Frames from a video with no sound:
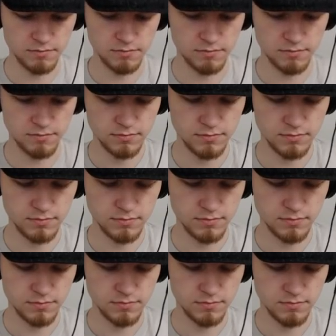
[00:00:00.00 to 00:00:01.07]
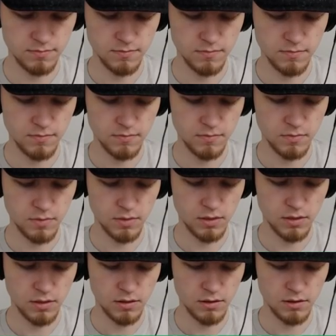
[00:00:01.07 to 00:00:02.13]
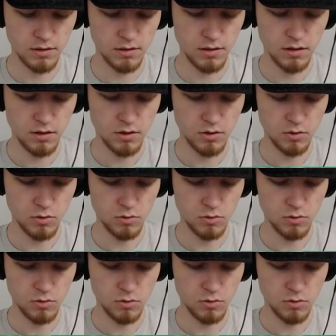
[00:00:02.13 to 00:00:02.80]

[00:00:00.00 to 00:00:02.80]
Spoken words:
Nothing is said.